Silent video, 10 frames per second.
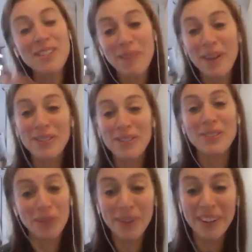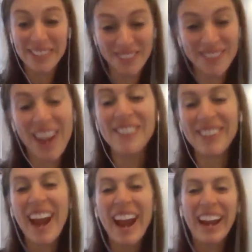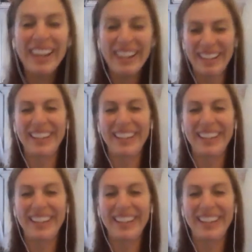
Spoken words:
also found just Google sometimes, right?